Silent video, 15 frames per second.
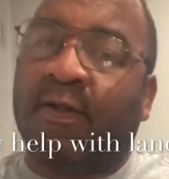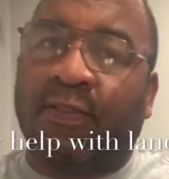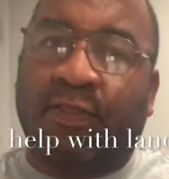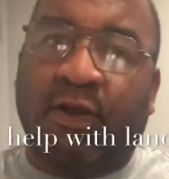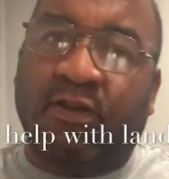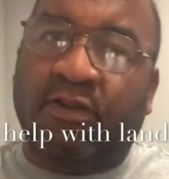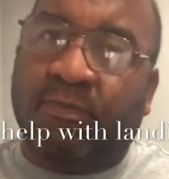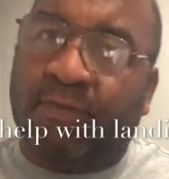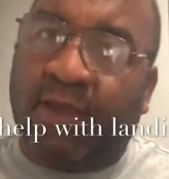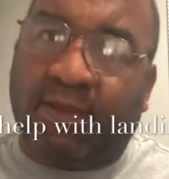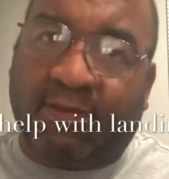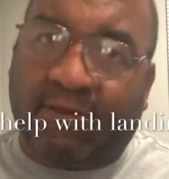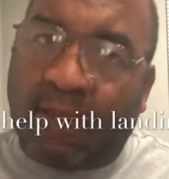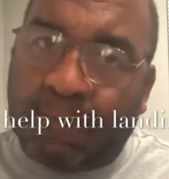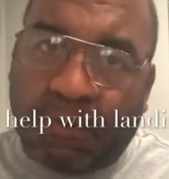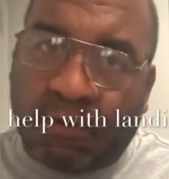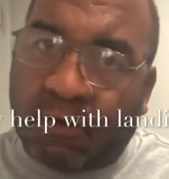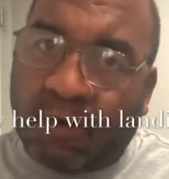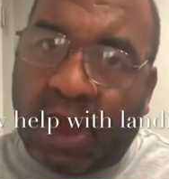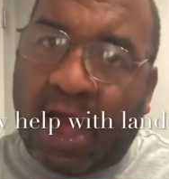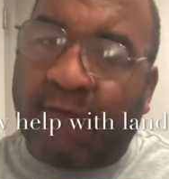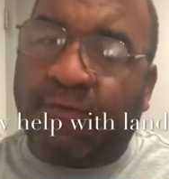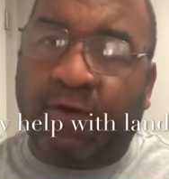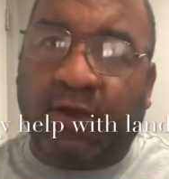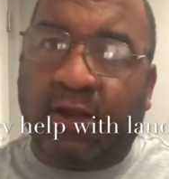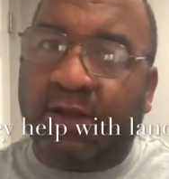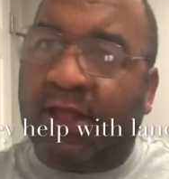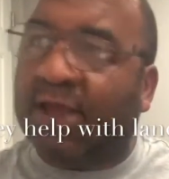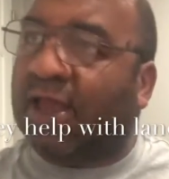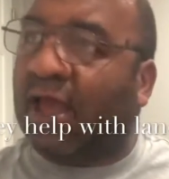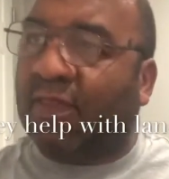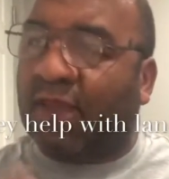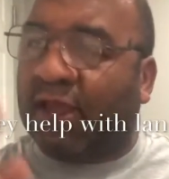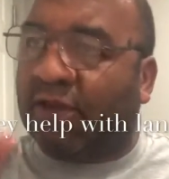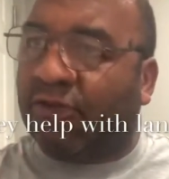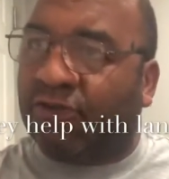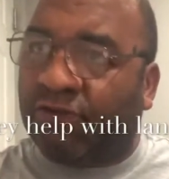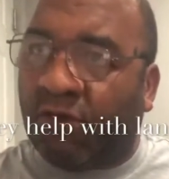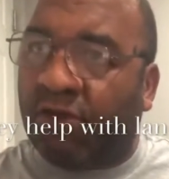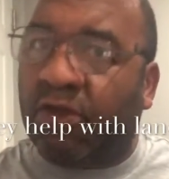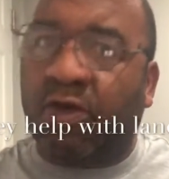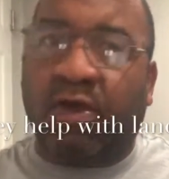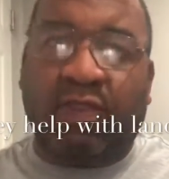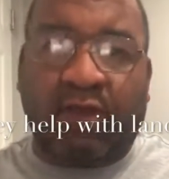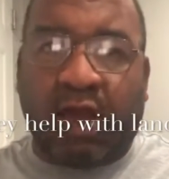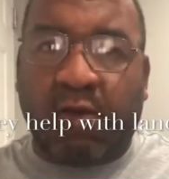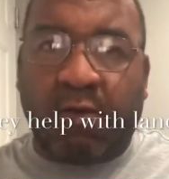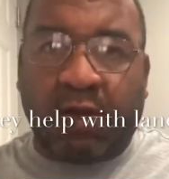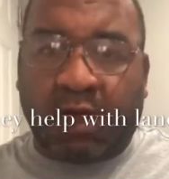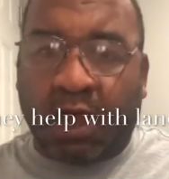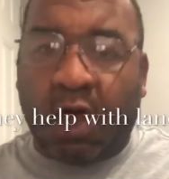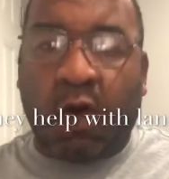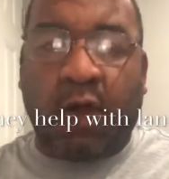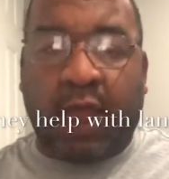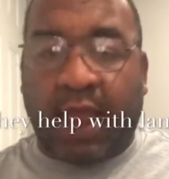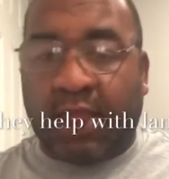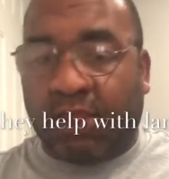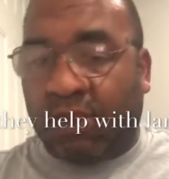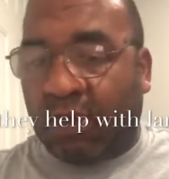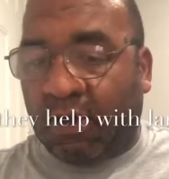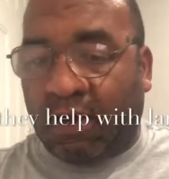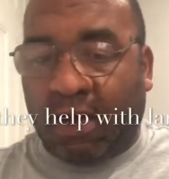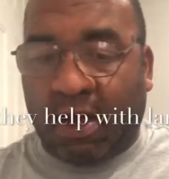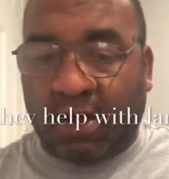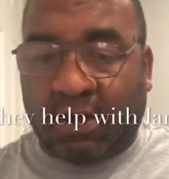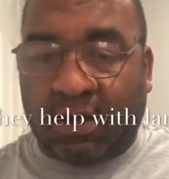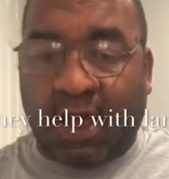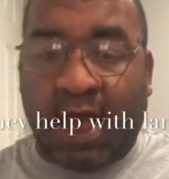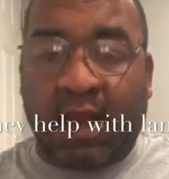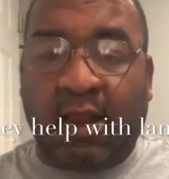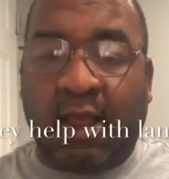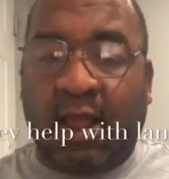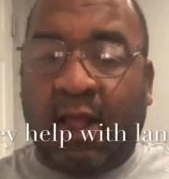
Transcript: There should be a simple graph you can look at. They can show you, and there we go, and you are done.